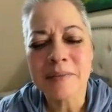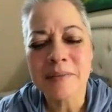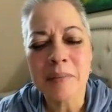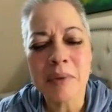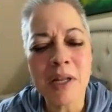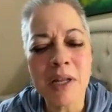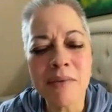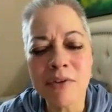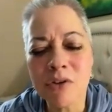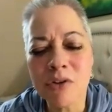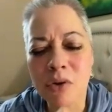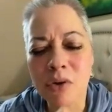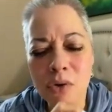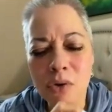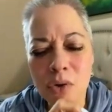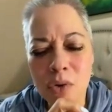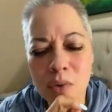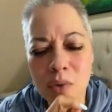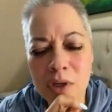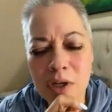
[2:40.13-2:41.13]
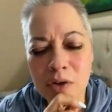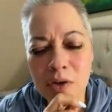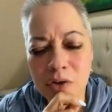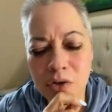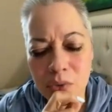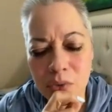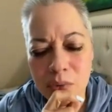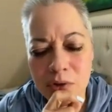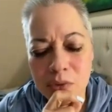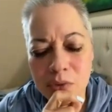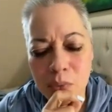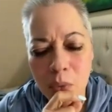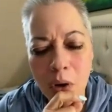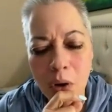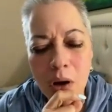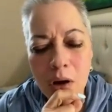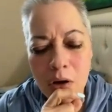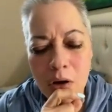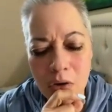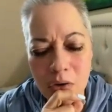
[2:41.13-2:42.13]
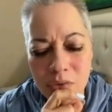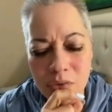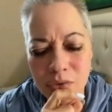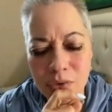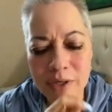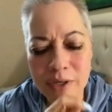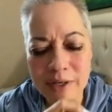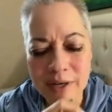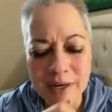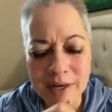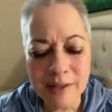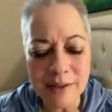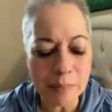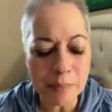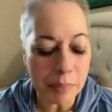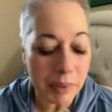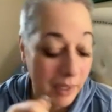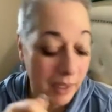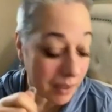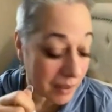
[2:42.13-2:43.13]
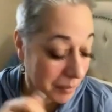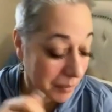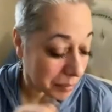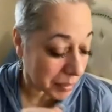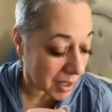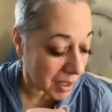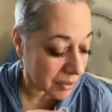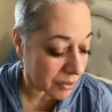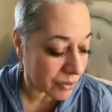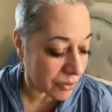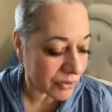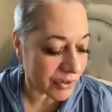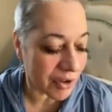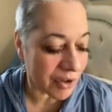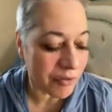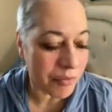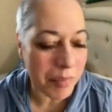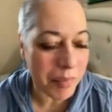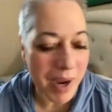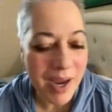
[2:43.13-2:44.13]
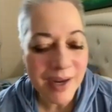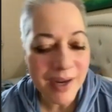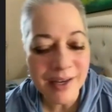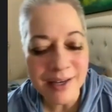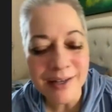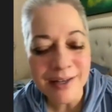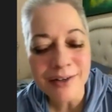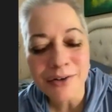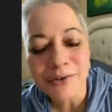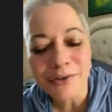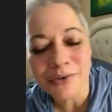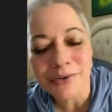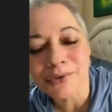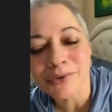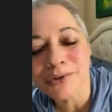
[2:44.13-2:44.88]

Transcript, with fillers: Beloveds, all you need do is walk over and take the plug and plug yourself back into